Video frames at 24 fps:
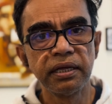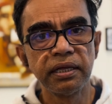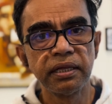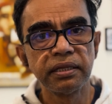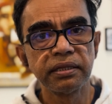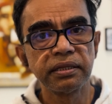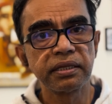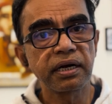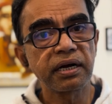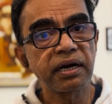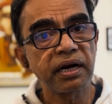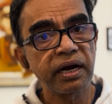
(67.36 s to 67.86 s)

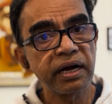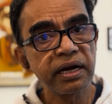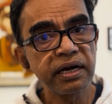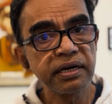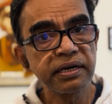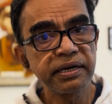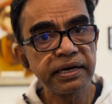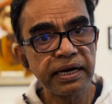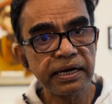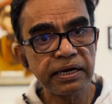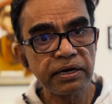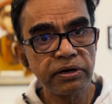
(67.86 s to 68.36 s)
The
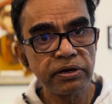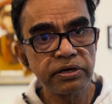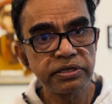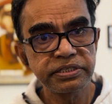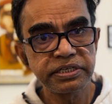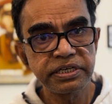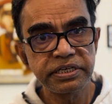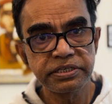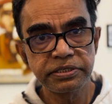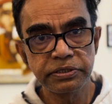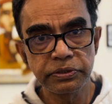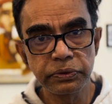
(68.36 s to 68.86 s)
current
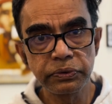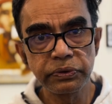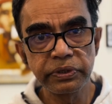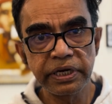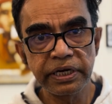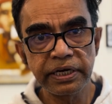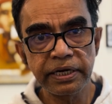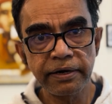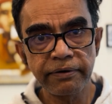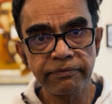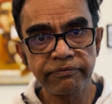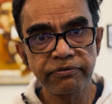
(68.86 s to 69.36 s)
technology is good
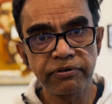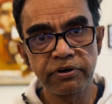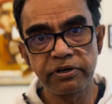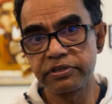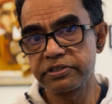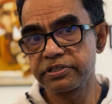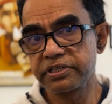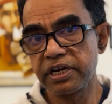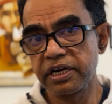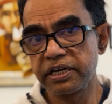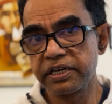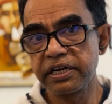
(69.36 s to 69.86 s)
enough for
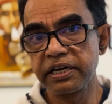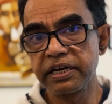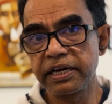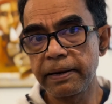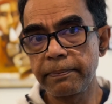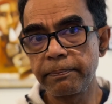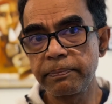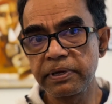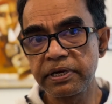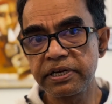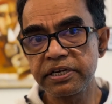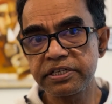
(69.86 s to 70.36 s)
certain
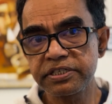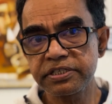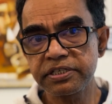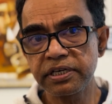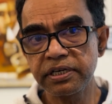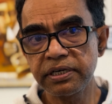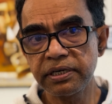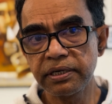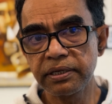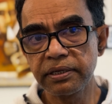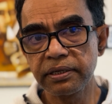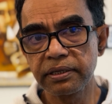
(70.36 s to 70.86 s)

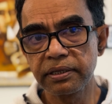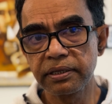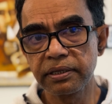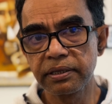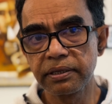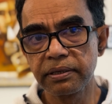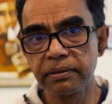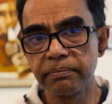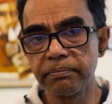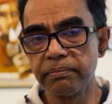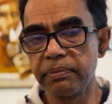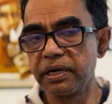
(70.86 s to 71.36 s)
application,
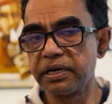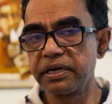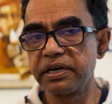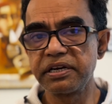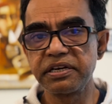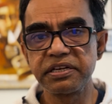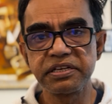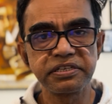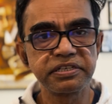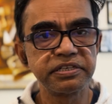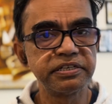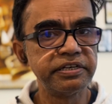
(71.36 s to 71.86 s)
but it
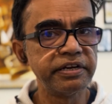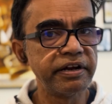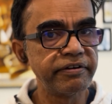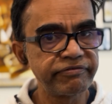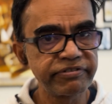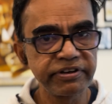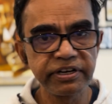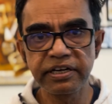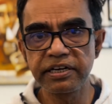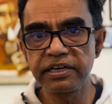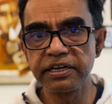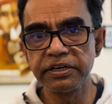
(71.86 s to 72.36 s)
is
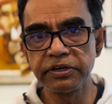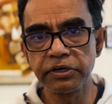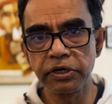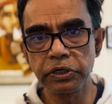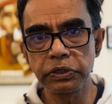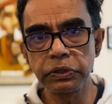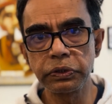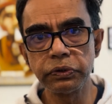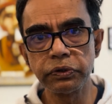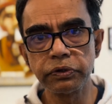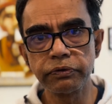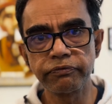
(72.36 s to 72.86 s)
definitely
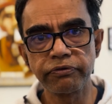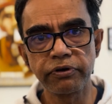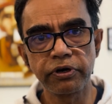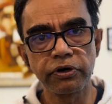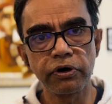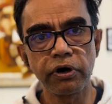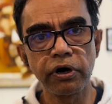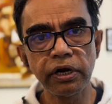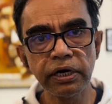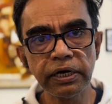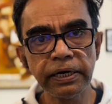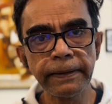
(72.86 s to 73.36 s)
not good for
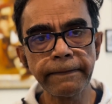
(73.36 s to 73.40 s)
all.